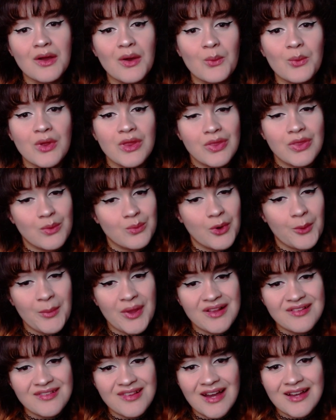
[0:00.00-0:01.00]
with
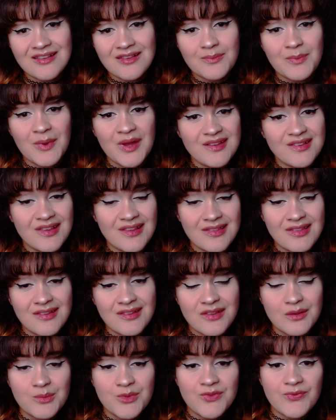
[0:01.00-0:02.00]
romance aspects in The
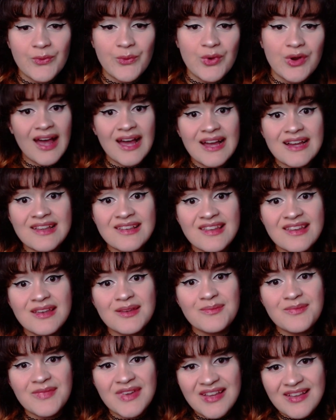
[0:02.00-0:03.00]
Sims 4. And
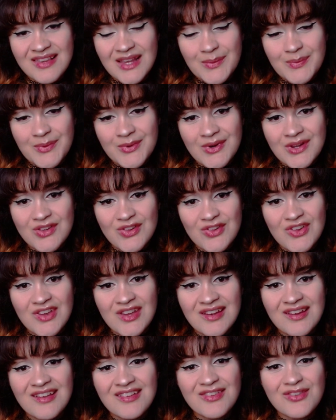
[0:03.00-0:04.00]
it makes
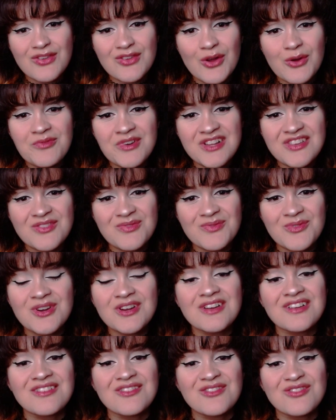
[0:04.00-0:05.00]
separation so much more
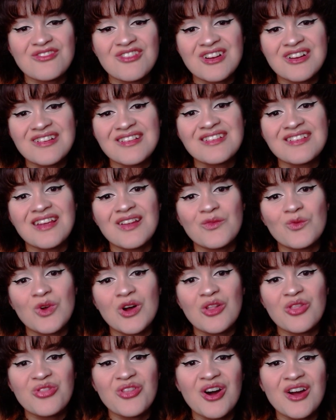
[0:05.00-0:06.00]
constructed and
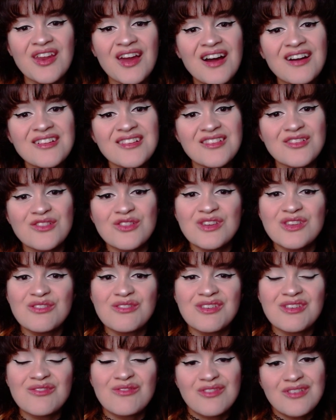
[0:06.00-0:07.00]
well thought out so that
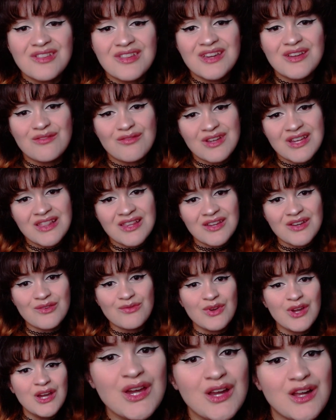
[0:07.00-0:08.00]
you can really
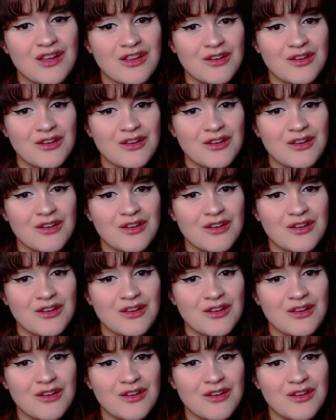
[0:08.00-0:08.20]
relive your